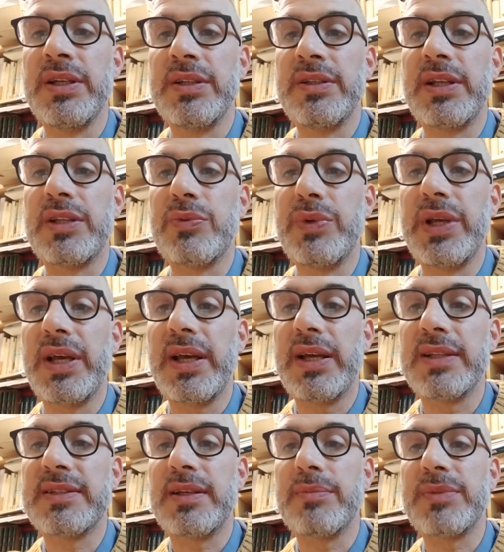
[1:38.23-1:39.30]
that we
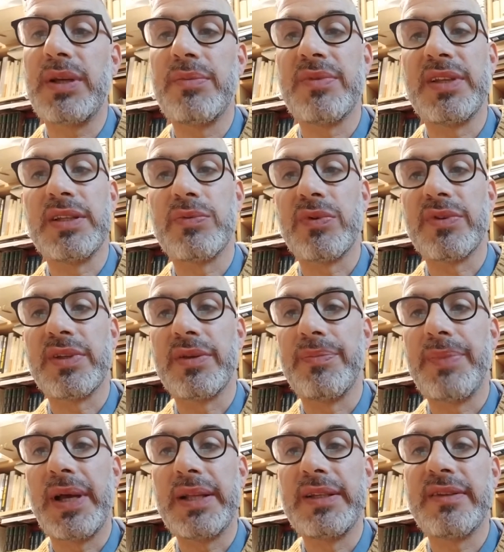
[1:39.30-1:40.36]
had. Sometimes it was a
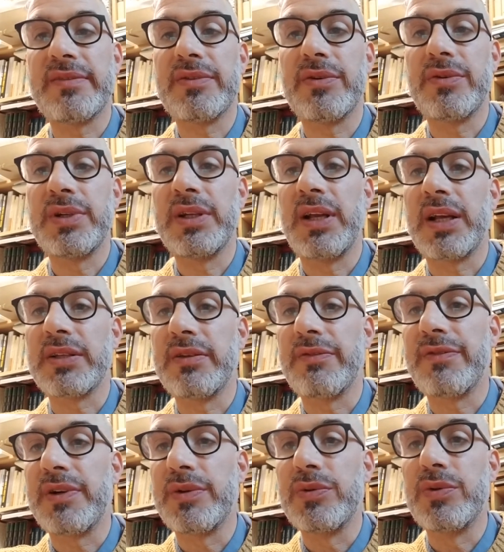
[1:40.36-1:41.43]
bad history, like the
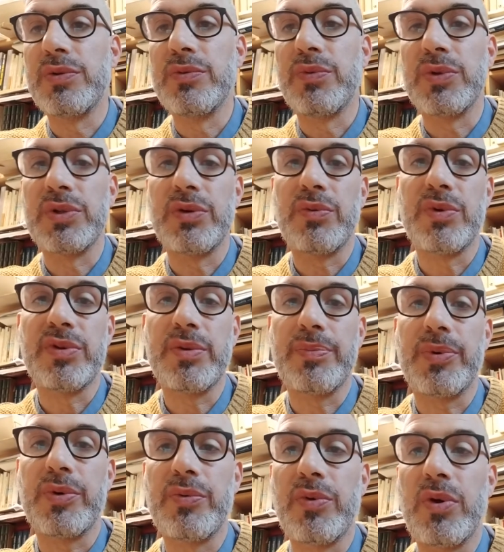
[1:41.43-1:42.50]
Farhud, when there was a
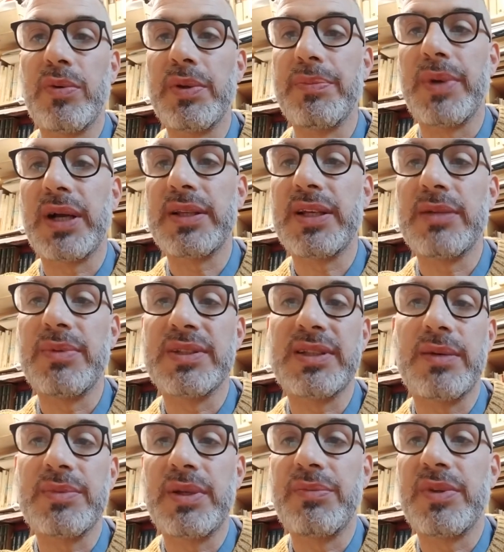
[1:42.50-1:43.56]
pogrom in Baghdad. But
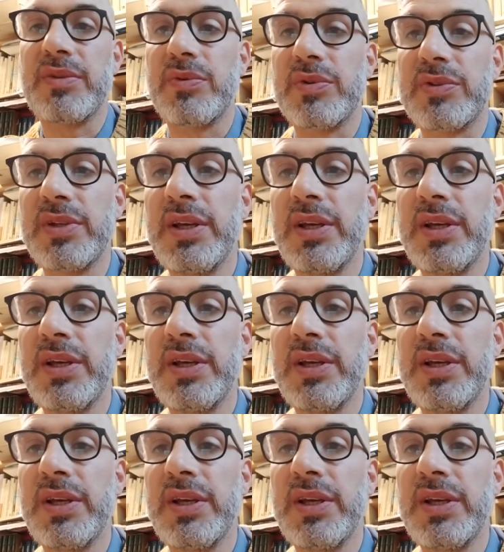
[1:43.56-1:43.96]
sometimes it was